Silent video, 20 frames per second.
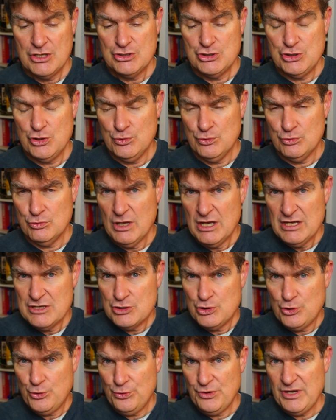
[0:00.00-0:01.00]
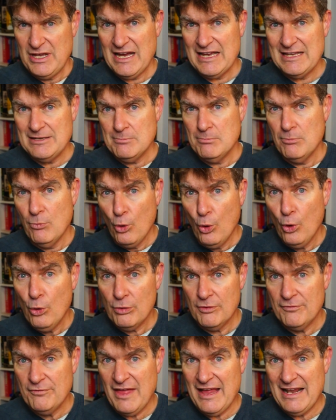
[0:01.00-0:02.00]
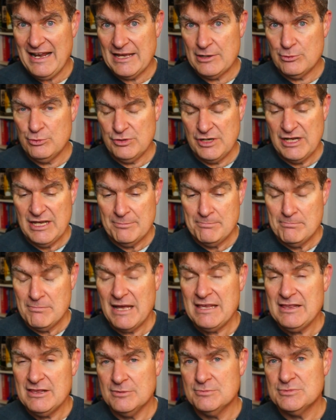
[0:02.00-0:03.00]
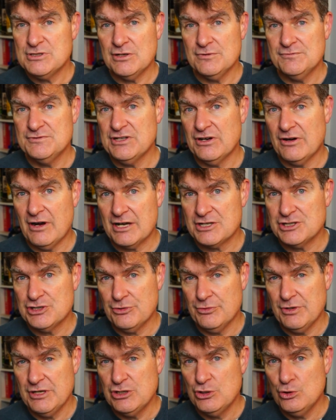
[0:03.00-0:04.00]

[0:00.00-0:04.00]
to create more of that equity and make themselves a luxury